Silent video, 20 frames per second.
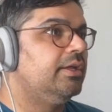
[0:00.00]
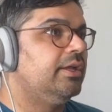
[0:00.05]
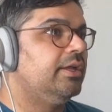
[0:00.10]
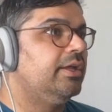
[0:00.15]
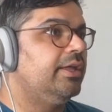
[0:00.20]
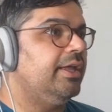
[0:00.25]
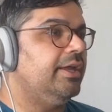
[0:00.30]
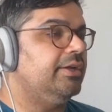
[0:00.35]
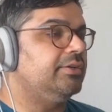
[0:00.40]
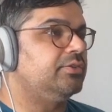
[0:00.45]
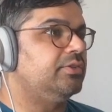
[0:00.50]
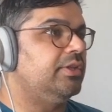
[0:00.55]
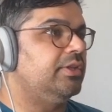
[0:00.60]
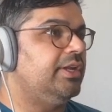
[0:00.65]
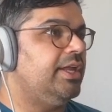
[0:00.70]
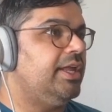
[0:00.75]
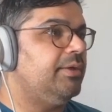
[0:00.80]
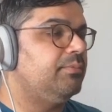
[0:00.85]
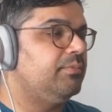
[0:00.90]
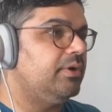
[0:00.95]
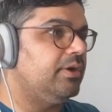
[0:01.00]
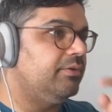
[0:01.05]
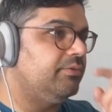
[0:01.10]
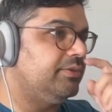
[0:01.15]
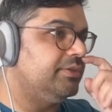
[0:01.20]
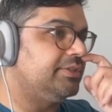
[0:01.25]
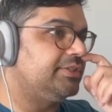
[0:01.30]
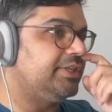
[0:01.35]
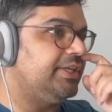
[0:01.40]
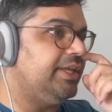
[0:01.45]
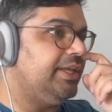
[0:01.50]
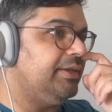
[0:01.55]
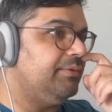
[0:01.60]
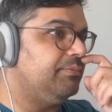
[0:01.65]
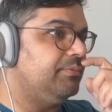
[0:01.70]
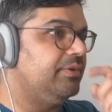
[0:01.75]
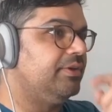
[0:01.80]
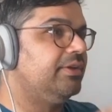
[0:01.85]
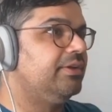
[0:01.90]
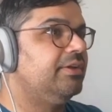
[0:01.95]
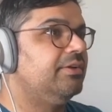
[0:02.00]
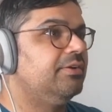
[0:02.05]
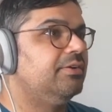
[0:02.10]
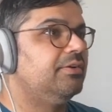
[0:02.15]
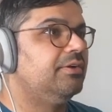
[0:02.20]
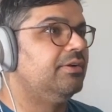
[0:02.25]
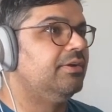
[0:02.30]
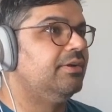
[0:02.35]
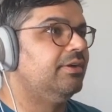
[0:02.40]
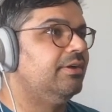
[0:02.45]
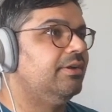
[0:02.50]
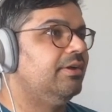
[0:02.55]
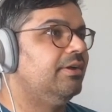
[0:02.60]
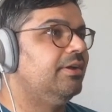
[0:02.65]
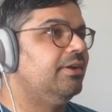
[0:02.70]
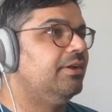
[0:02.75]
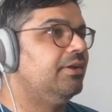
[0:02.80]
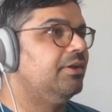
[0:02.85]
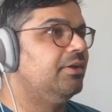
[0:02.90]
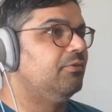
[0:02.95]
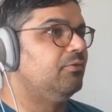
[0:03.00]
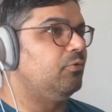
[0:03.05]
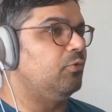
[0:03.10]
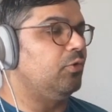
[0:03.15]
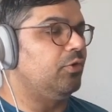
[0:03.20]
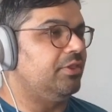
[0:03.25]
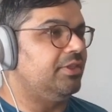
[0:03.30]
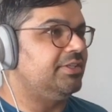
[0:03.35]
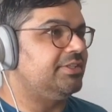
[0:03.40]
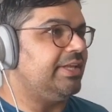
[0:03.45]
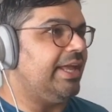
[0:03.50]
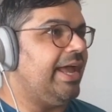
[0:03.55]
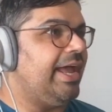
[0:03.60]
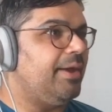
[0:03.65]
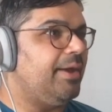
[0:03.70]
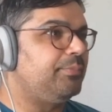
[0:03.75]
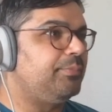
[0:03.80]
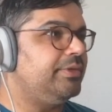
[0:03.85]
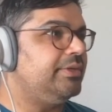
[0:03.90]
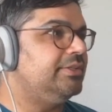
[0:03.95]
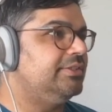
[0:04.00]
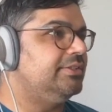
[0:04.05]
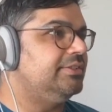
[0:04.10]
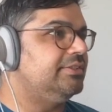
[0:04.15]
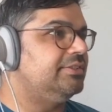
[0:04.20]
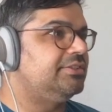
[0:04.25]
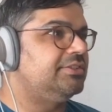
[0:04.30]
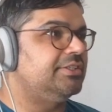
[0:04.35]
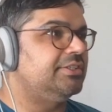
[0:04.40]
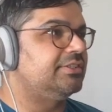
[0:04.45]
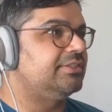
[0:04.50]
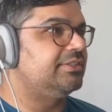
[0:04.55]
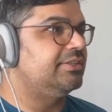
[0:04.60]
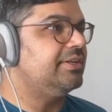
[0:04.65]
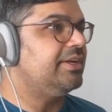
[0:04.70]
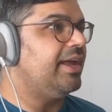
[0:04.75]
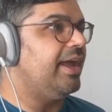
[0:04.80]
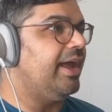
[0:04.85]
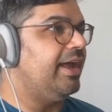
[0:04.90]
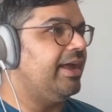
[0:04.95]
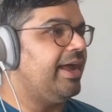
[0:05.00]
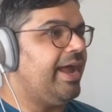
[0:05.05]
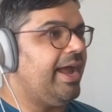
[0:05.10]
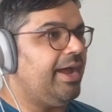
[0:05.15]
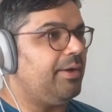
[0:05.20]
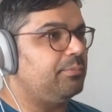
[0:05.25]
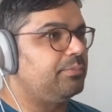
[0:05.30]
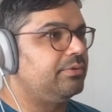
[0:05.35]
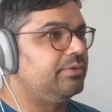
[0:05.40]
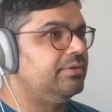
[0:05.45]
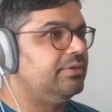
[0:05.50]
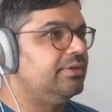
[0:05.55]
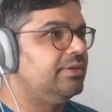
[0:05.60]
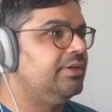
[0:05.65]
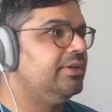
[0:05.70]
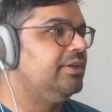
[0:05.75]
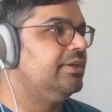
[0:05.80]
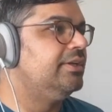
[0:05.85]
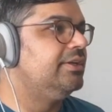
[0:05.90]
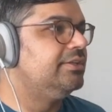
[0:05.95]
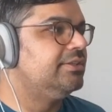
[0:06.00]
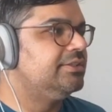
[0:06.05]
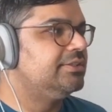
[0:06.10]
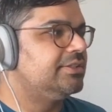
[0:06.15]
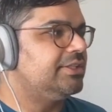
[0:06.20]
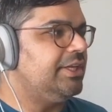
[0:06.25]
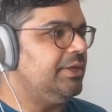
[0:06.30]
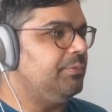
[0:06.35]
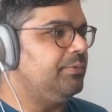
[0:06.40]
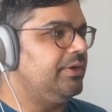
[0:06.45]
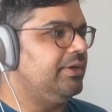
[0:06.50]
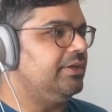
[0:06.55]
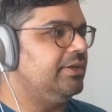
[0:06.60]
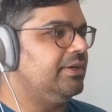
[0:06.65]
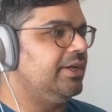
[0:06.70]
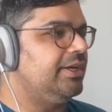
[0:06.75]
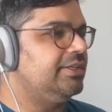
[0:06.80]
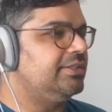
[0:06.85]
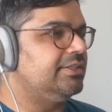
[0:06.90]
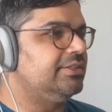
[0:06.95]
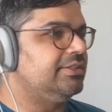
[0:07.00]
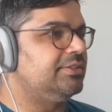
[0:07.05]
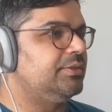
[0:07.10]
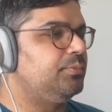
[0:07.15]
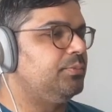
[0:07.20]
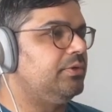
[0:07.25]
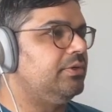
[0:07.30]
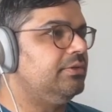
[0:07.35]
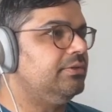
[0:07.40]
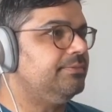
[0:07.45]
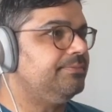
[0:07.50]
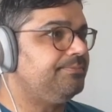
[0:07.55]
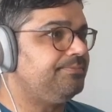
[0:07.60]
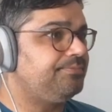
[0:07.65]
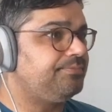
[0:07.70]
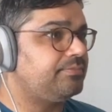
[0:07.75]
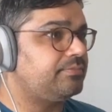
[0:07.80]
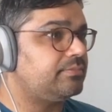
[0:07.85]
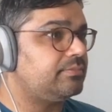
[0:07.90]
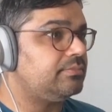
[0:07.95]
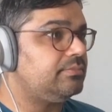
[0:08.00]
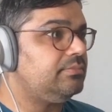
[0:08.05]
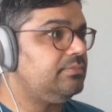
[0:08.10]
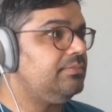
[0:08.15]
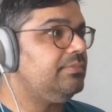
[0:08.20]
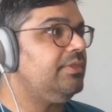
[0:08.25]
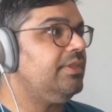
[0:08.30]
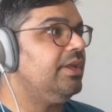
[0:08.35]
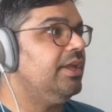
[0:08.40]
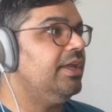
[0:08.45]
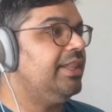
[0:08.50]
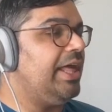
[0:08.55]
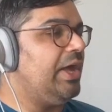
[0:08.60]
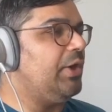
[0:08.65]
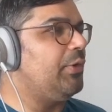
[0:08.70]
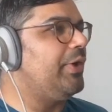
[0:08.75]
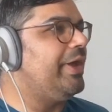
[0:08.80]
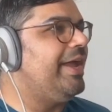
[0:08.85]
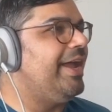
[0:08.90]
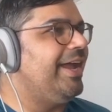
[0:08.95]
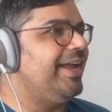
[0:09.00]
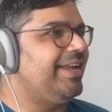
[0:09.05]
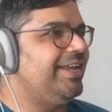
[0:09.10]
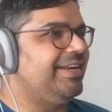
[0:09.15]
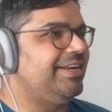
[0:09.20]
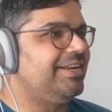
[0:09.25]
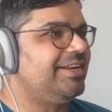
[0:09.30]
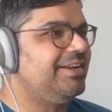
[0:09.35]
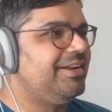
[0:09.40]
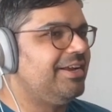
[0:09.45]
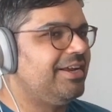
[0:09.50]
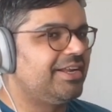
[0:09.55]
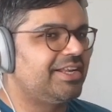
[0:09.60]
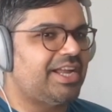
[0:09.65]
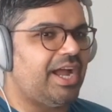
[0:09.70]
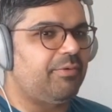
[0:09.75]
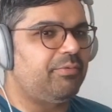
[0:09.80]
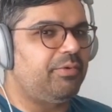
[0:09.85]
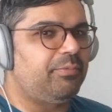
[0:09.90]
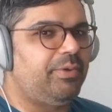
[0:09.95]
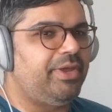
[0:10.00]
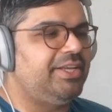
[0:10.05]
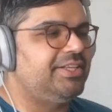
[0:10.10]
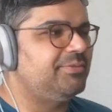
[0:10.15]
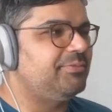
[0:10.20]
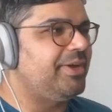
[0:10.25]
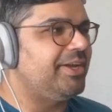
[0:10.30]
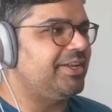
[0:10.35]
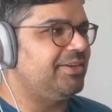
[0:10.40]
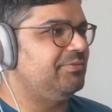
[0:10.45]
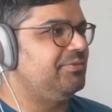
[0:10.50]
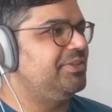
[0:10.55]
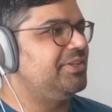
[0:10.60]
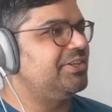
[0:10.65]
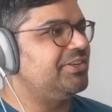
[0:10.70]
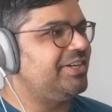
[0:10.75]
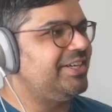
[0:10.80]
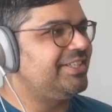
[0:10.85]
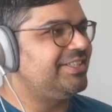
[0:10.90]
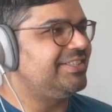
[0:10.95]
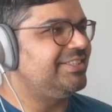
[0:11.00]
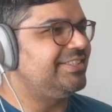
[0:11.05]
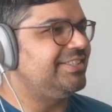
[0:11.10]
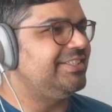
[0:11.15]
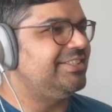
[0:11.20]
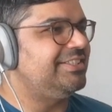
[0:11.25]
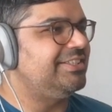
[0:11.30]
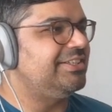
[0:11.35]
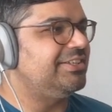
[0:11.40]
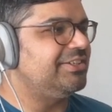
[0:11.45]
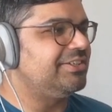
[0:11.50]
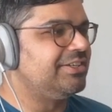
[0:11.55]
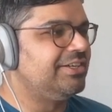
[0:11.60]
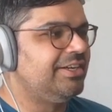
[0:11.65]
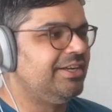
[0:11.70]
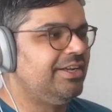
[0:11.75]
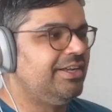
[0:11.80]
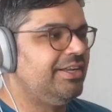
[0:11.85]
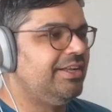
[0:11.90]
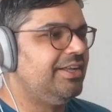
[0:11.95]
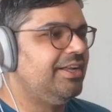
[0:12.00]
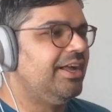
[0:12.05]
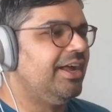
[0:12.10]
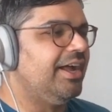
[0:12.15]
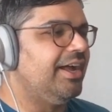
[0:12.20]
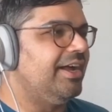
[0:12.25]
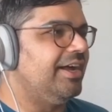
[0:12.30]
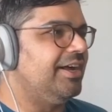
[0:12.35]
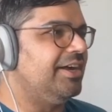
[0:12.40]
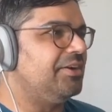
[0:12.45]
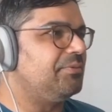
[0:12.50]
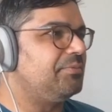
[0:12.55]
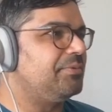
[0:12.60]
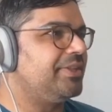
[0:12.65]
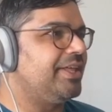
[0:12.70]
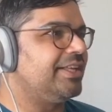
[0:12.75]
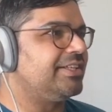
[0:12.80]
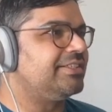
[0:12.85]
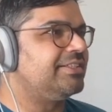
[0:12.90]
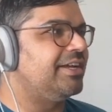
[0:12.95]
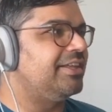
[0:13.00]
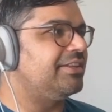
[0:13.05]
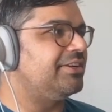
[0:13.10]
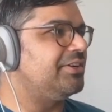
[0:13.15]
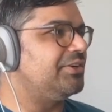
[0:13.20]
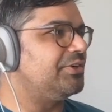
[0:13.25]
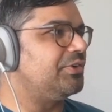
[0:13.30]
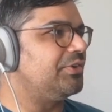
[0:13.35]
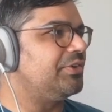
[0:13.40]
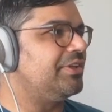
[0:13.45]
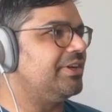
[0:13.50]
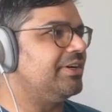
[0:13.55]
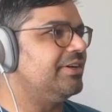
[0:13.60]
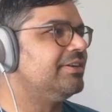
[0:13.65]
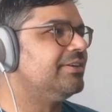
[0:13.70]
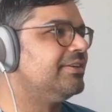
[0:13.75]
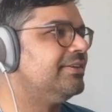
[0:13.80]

Yeah, so the name of the scheme for this app is just app, keeping it nice and simple. That way I can copy paste my configurations easier. But that's neither here nor there.